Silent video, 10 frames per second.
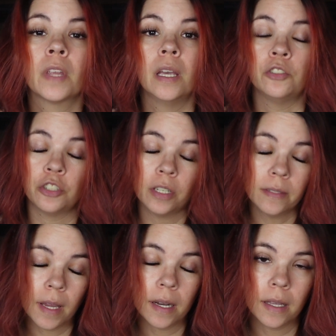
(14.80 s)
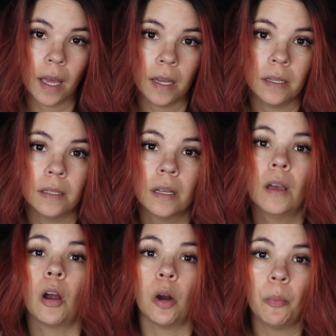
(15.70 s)
And she dedicated
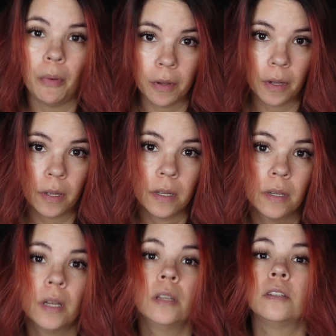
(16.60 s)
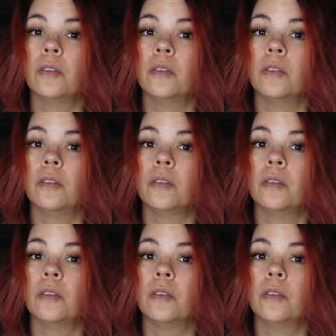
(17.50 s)
her book